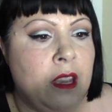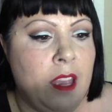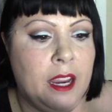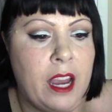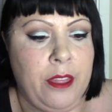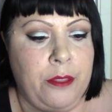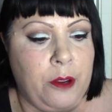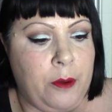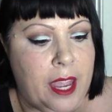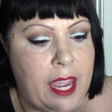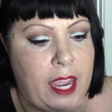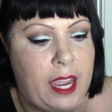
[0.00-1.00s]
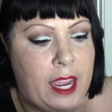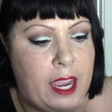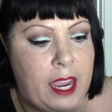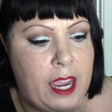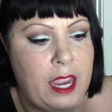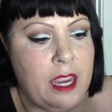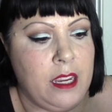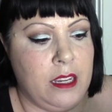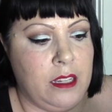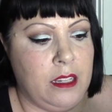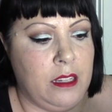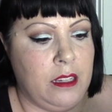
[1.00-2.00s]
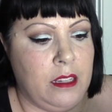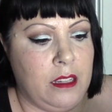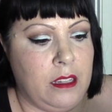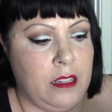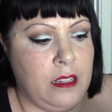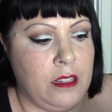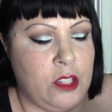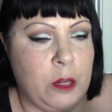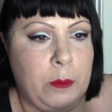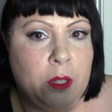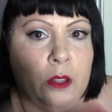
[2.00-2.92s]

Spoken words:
I got through a Soap &